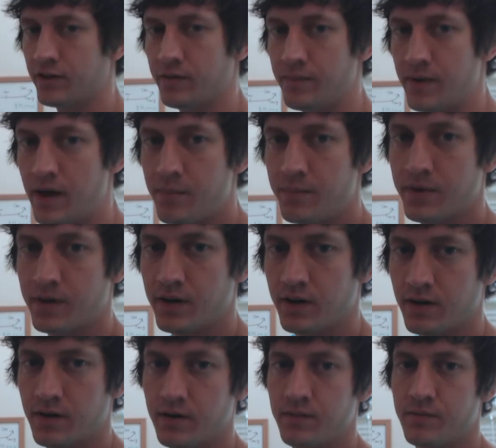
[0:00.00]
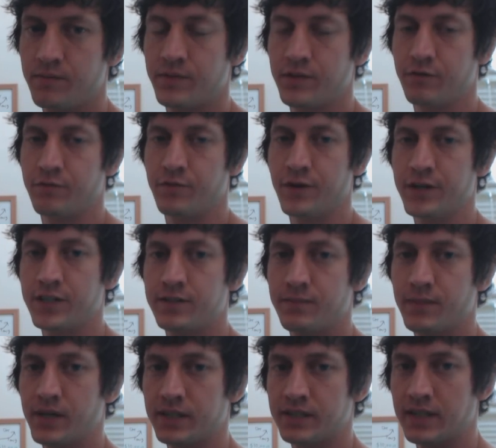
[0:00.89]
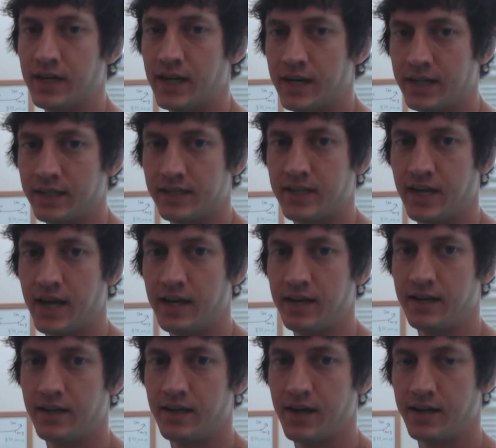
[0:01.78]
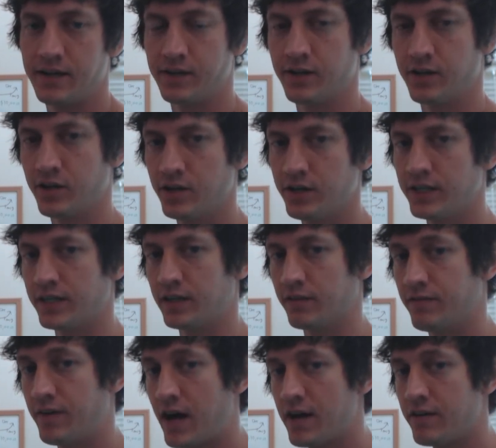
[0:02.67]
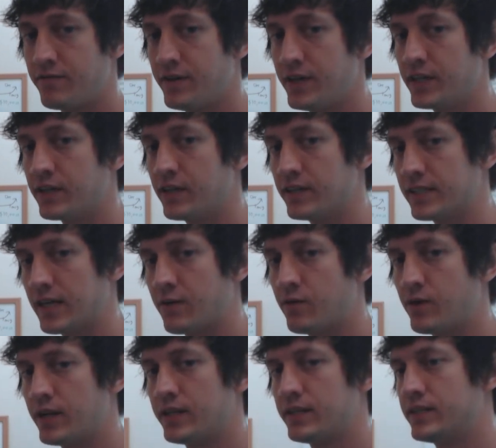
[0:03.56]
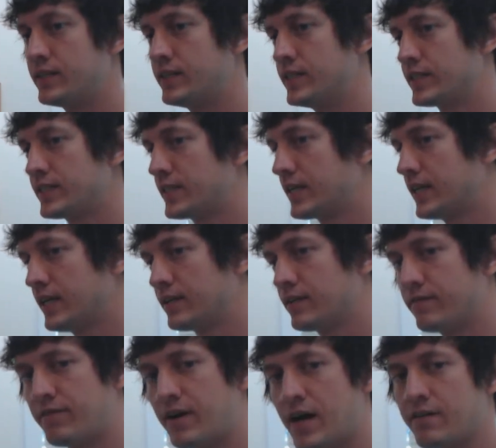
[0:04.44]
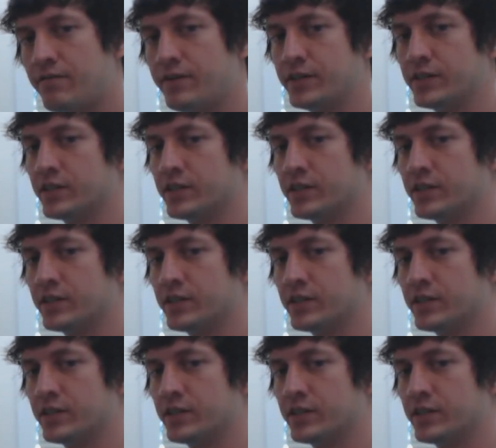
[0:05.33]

you remember, the first month that I intended on earning five figures, I wanted just to get to five